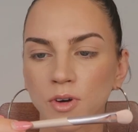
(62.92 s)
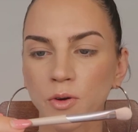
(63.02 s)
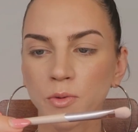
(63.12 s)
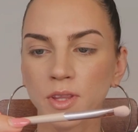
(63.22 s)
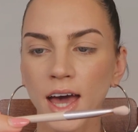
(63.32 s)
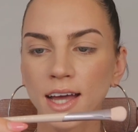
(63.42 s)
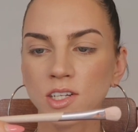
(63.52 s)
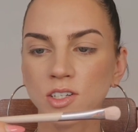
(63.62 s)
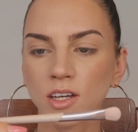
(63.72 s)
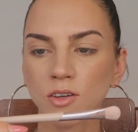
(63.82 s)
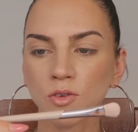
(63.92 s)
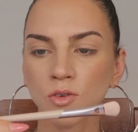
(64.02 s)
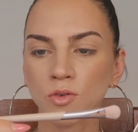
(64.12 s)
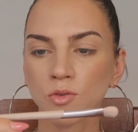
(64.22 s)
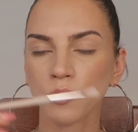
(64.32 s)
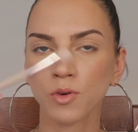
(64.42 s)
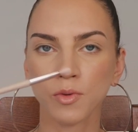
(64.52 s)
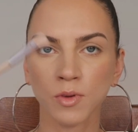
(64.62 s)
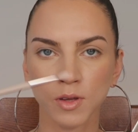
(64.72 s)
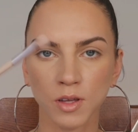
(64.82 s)
I'm going with the eyeshadow
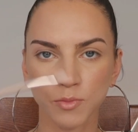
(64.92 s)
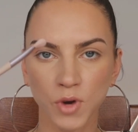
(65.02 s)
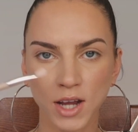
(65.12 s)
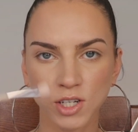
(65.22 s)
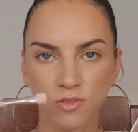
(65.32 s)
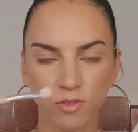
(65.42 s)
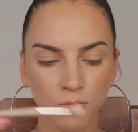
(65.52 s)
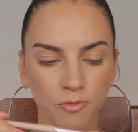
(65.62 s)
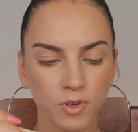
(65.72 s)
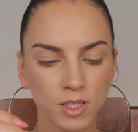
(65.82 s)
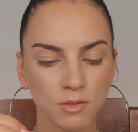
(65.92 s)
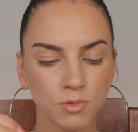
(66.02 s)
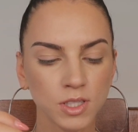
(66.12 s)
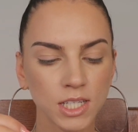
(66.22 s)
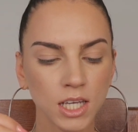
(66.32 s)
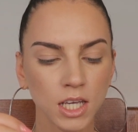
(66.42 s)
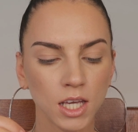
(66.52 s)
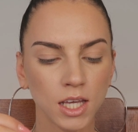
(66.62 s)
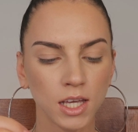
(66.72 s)
brush from Fenty Beauty,